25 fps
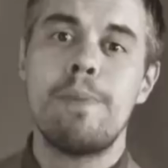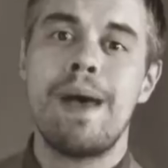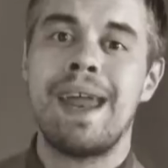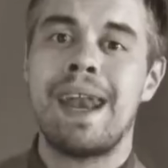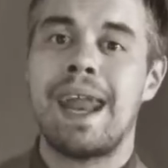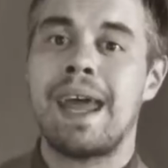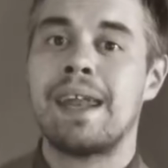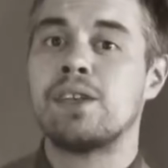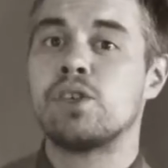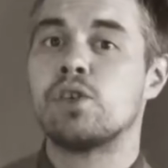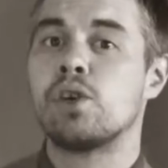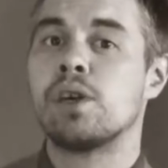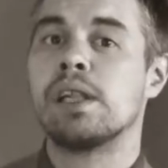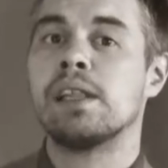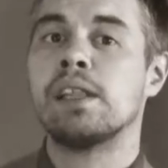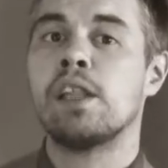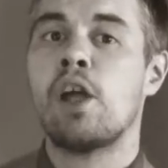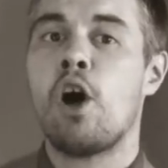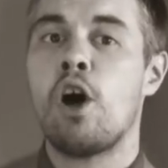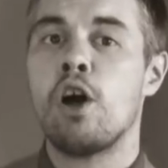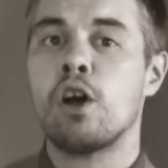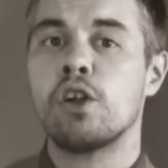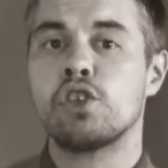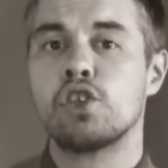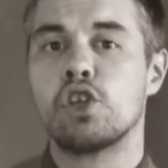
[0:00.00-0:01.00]
men entered a
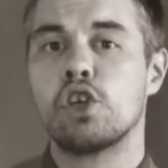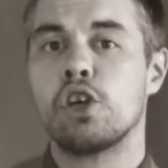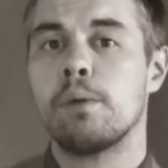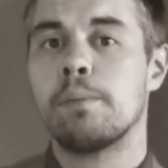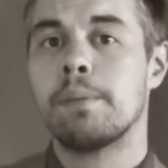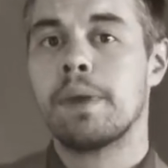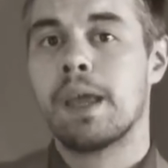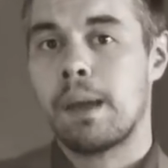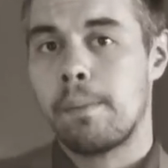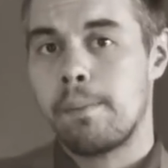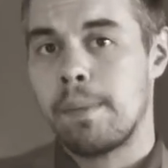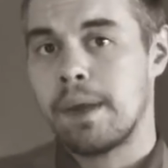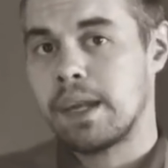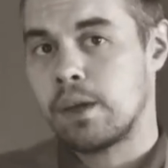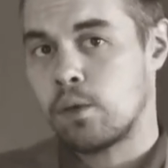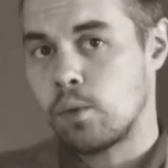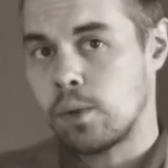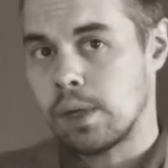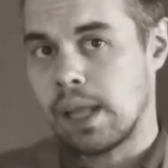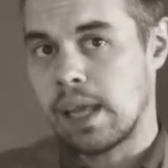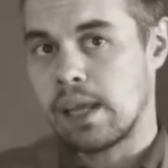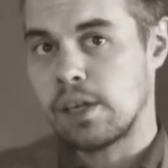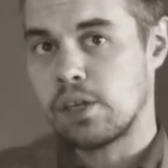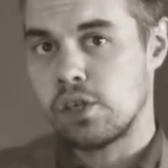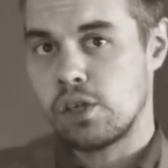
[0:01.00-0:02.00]
long-term committed
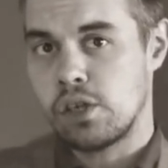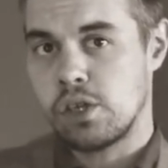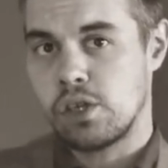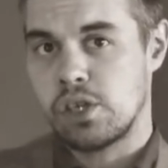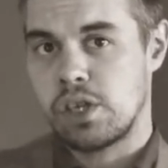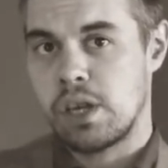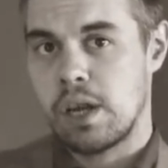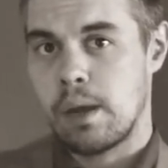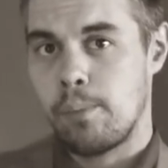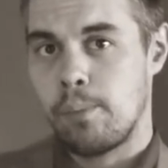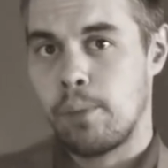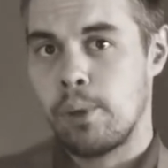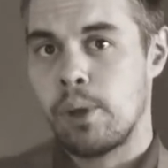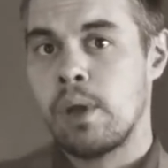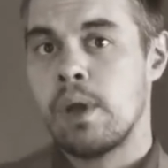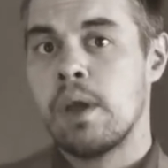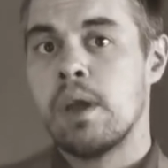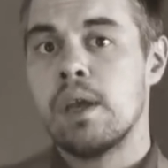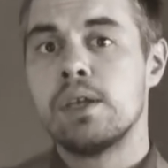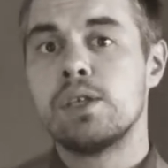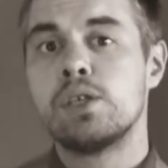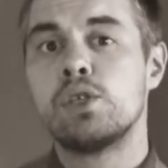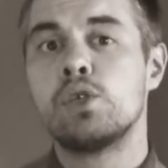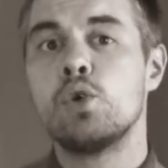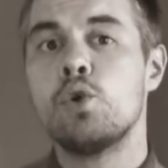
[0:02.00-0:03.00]
relationship,
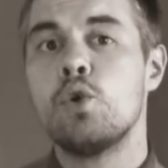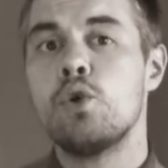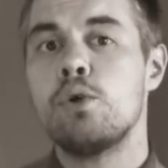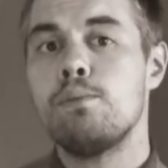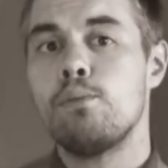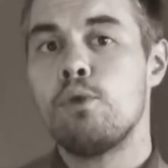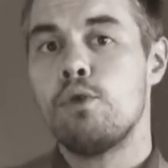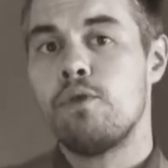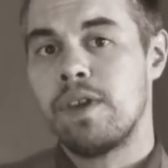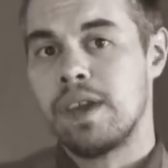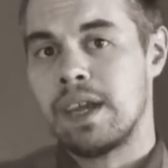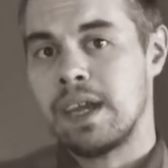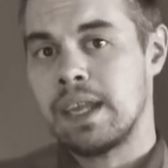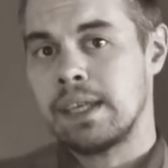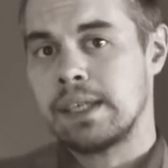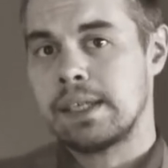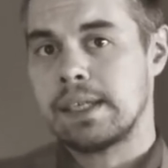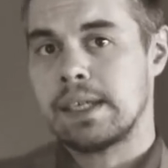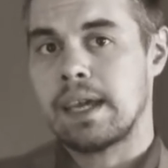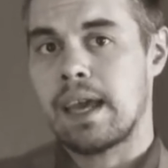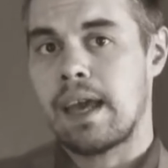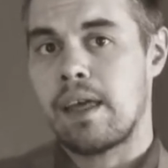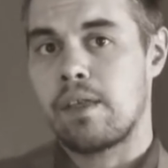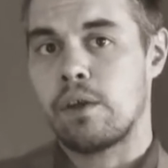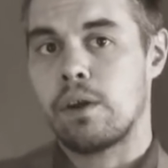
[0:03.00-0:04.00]
soon moving in
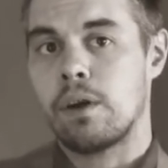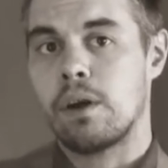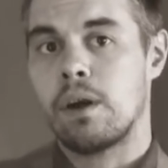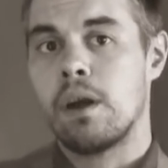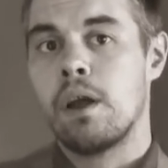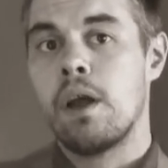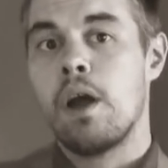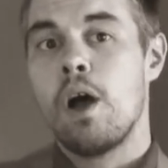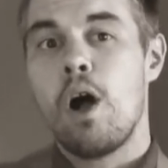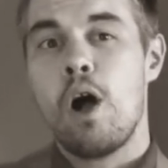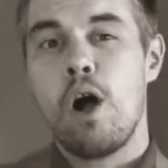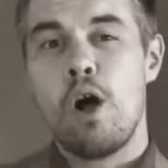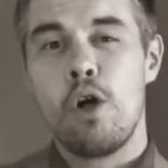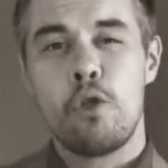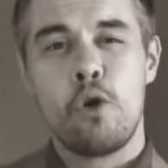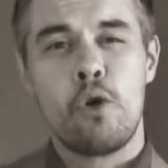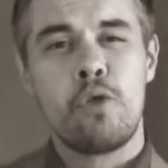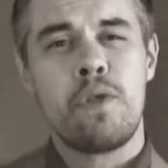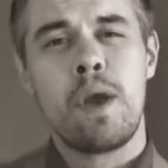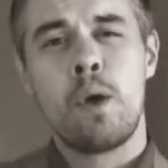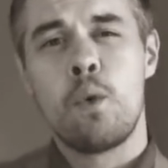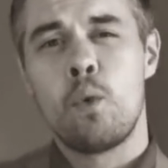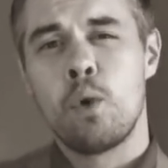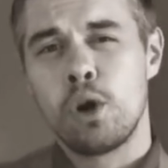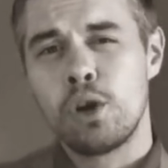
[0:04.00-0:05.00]
together, although
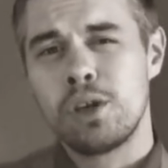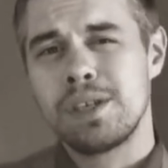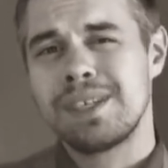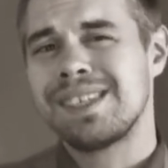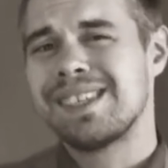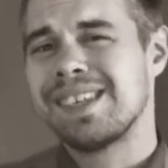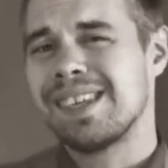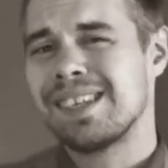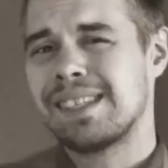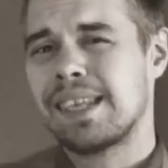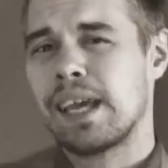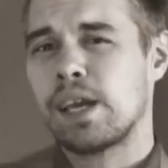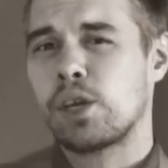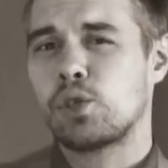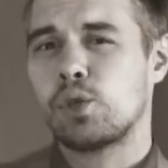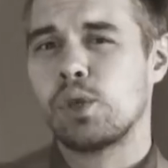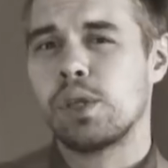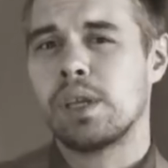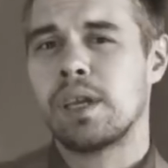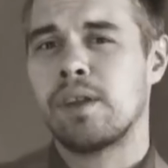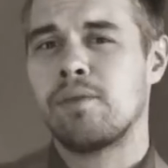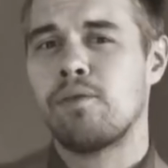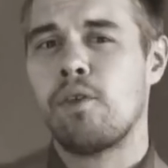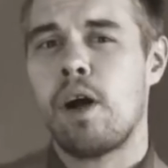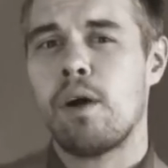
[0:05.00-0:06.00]
they were still
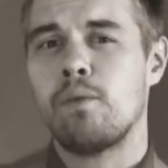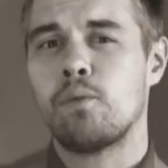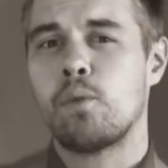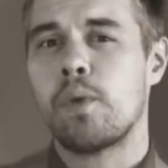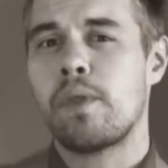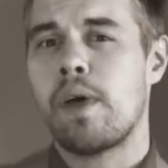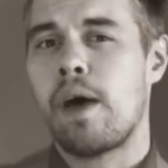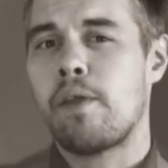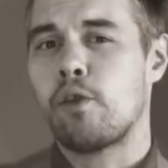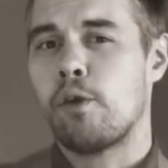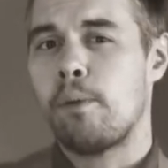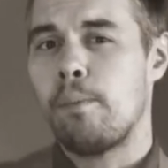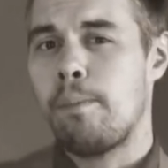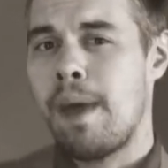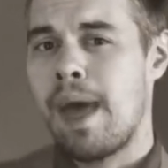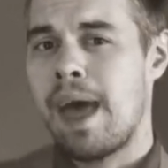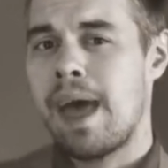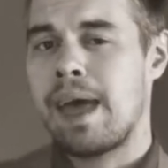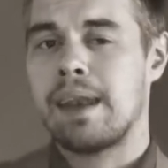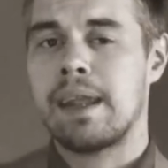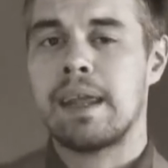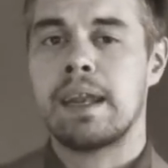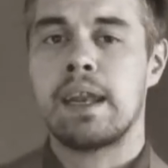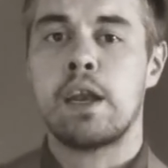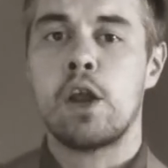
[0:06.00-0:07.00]
sexually involved with other
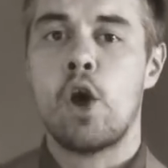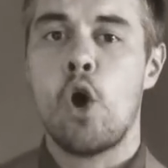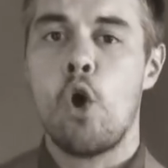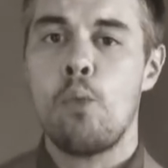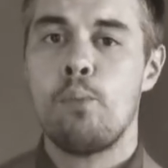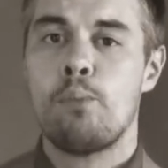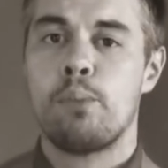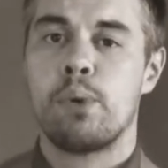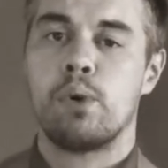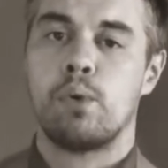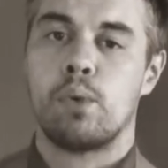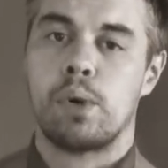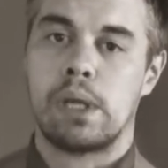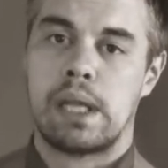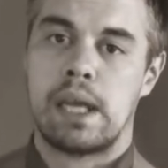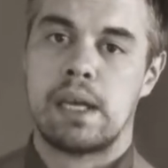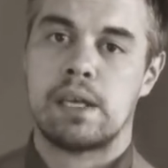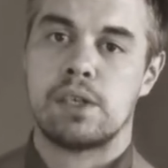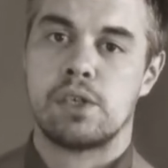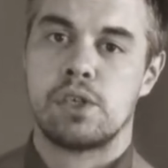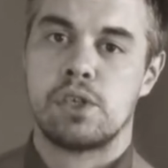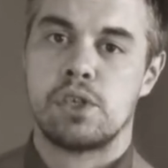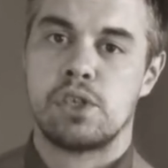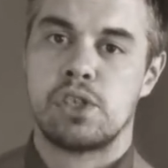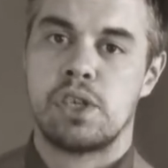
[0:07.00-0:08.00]
men in an open
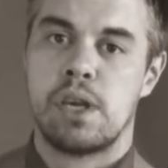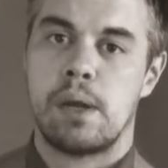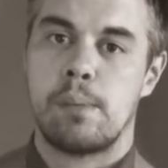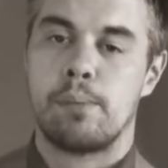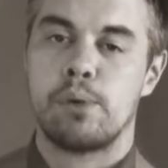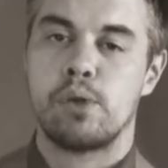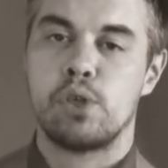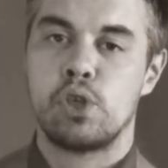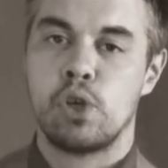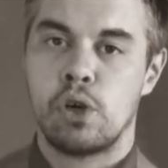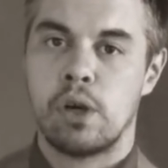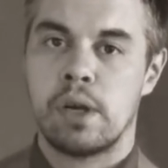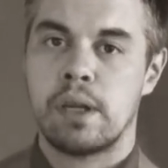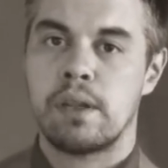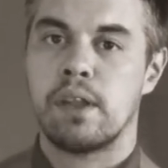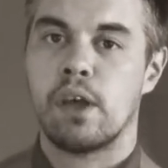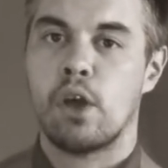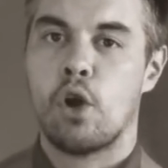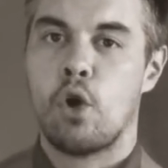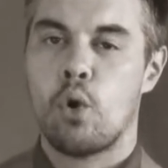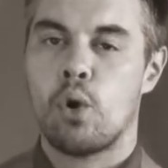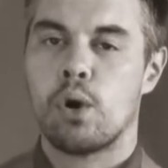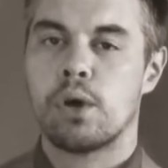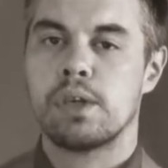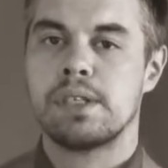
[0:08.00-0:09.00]
relationship during the
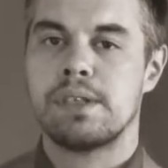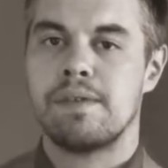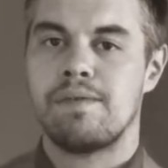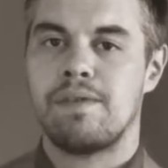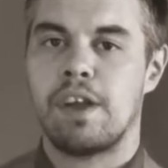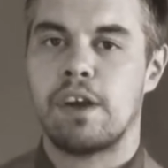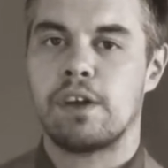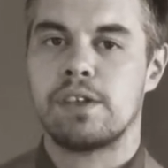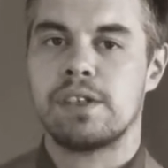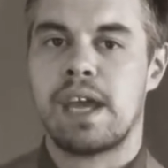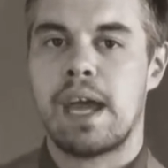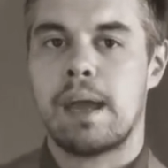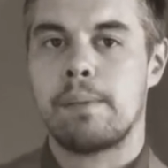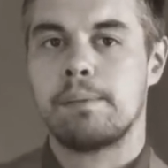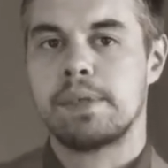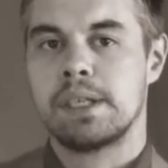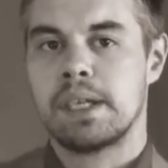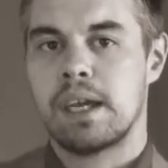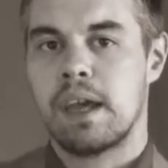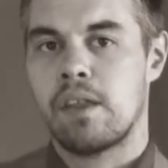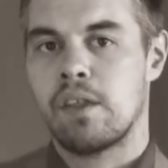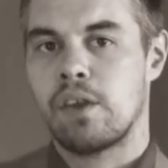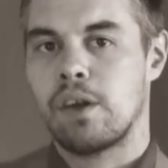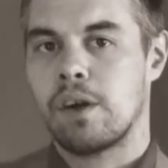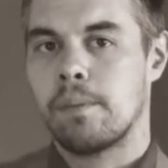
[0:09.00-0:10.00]
course of their time
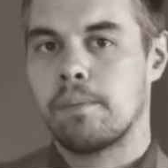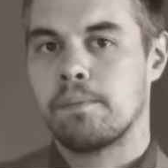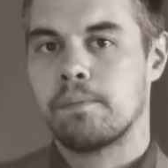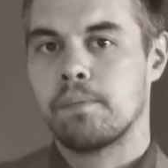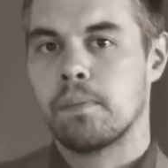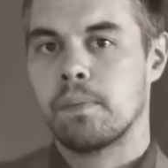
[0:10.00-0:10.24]
together.